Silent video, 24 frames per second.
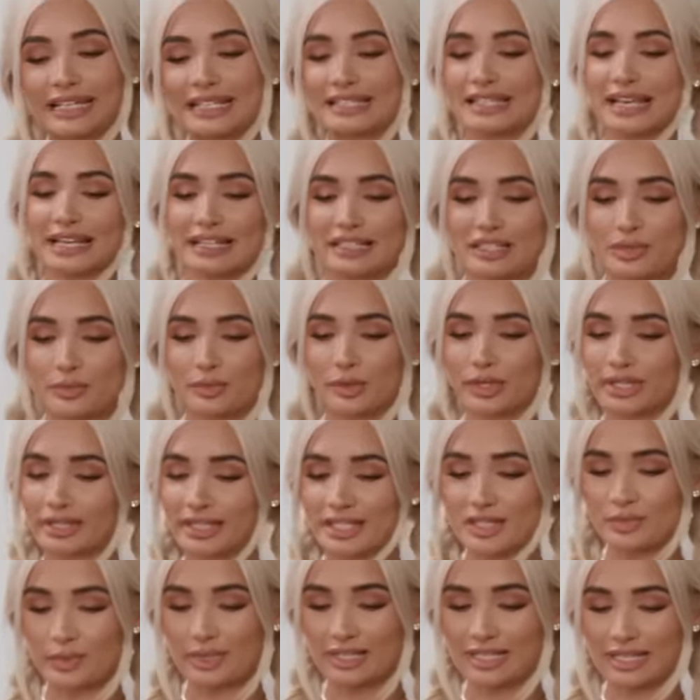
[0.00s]
I decided to bring
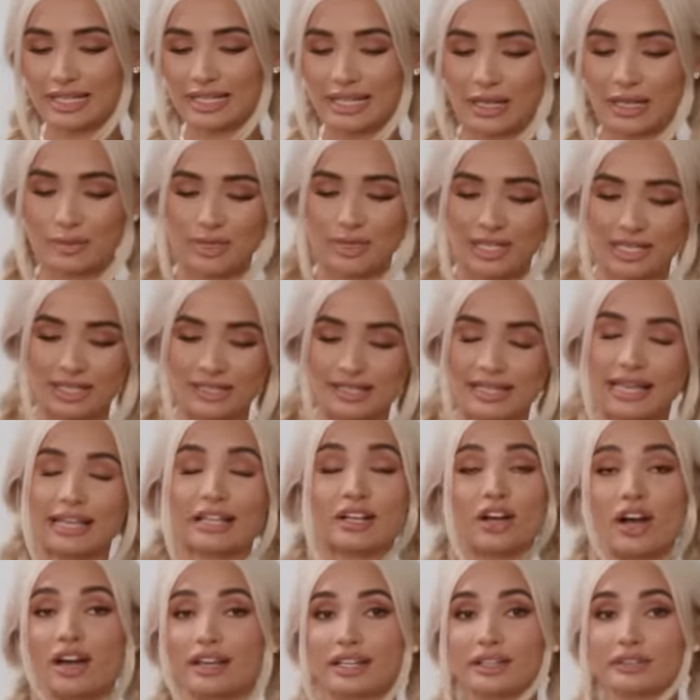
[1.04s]
this one today because I
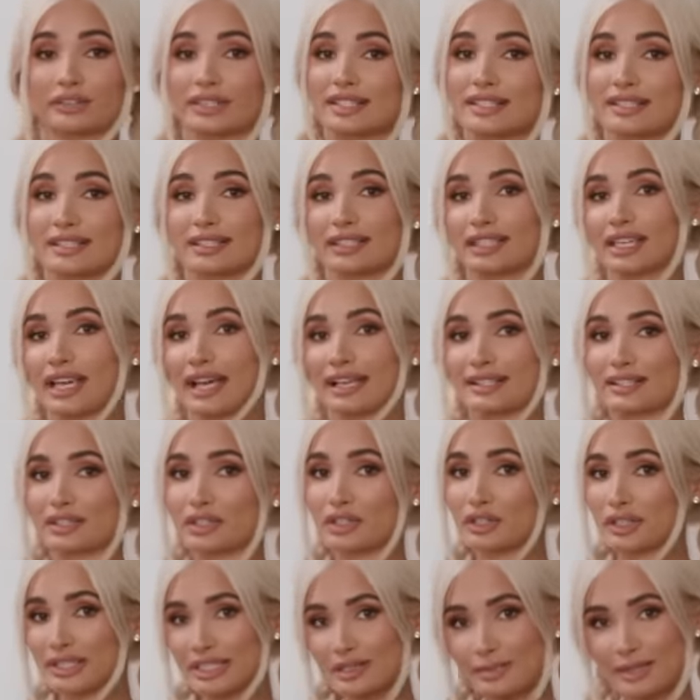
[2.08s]
got it recently as a
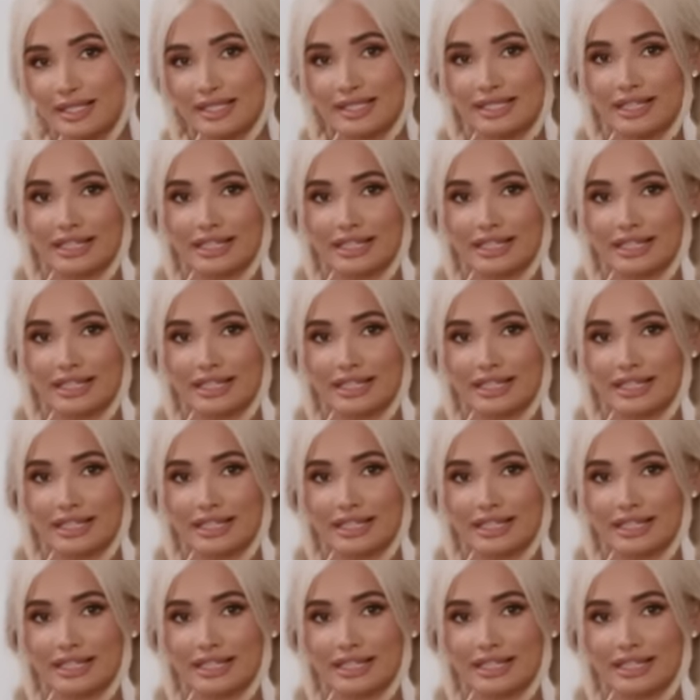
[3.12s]
Christmas